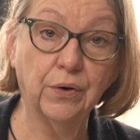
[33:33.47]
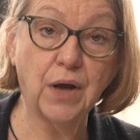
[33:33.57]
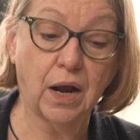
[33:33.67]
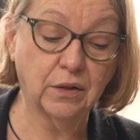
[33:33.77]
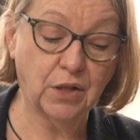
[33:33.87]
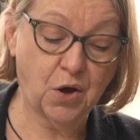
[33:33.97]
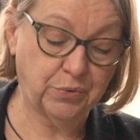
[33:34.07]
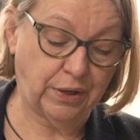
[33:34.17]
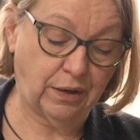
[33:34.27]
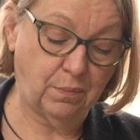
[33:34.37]
are not
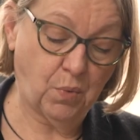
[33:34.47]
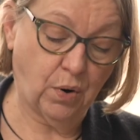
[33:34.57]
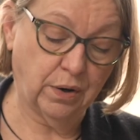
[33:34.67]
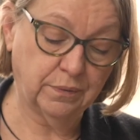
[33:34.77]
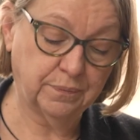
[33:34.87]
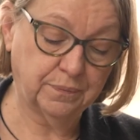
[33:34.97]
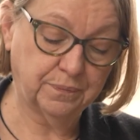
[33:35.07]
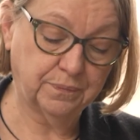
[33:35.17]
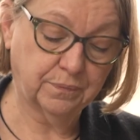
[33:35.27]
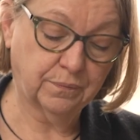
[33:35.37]
alone anymore.
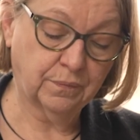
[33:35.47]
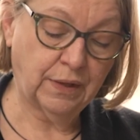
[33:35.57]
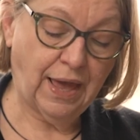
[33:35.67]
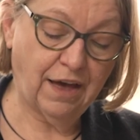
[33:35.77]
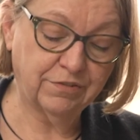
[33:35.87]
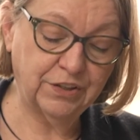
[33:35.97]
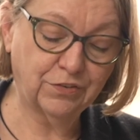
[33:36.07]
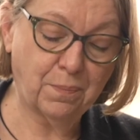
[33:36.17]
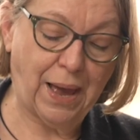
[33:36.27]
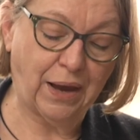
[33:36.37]
Heaven is
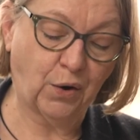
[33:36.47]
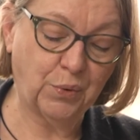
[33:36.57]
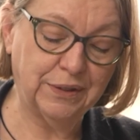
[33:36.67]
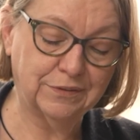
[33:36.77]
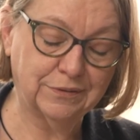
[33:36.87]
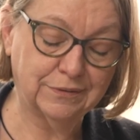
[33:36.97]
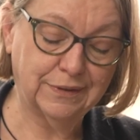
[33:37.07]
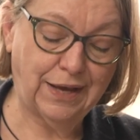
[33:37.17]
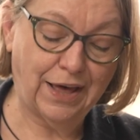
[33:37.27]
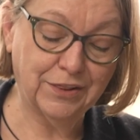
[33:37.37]
a banquet,
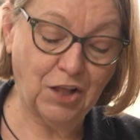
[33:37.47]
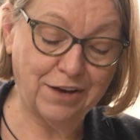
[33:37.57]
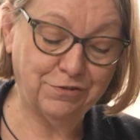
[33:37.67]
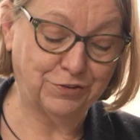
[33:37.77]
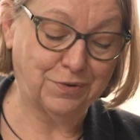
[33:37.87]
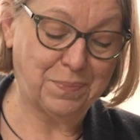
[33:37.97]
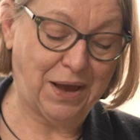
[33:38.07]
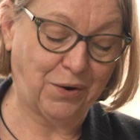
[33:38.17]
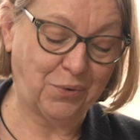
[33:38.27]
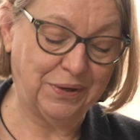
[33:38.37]
and life is a
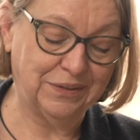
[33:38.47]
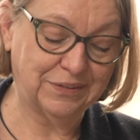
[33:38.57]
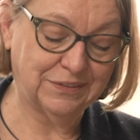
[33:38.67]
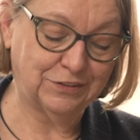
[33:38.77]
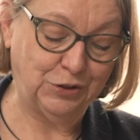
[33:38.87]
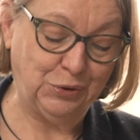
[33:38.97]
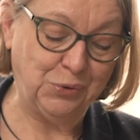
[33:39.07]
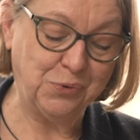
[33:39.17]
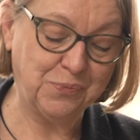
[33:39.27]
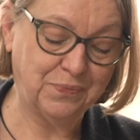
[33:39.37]
banquet,
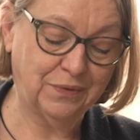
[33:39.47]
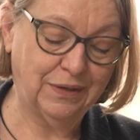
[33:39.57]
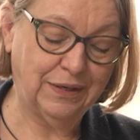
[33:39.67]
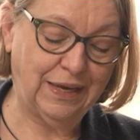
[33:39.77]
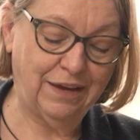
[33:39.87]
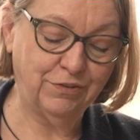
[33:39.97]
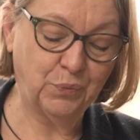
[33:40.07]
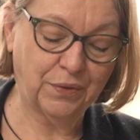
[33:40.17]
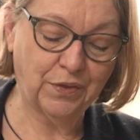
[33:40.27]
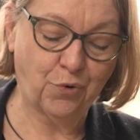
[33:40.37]
too, even
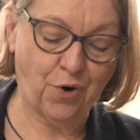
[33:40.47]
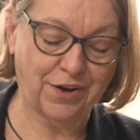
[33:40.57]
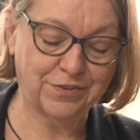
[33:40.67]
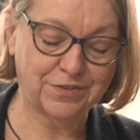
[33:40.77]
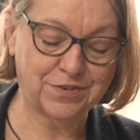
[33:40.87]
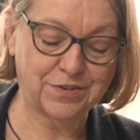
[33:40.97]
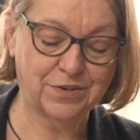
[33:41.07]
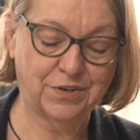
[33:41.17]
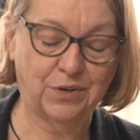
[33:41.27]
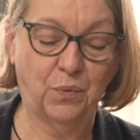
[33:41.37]
with a crust
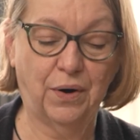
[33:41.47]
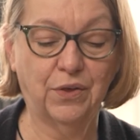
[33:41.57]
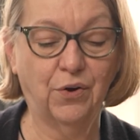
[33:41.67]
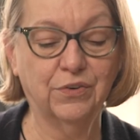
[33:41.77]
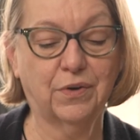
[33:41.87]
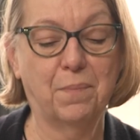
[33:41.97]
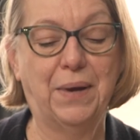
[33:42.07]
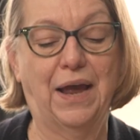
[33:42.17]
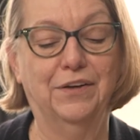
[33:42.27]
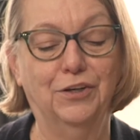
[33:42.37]
where there is
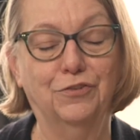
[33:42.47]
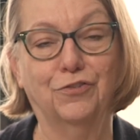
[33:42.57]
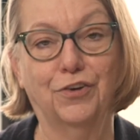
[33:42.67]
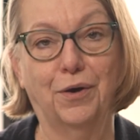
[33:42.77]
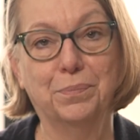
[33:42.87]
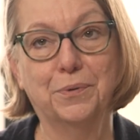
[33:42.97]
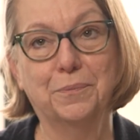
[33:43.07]
companionship.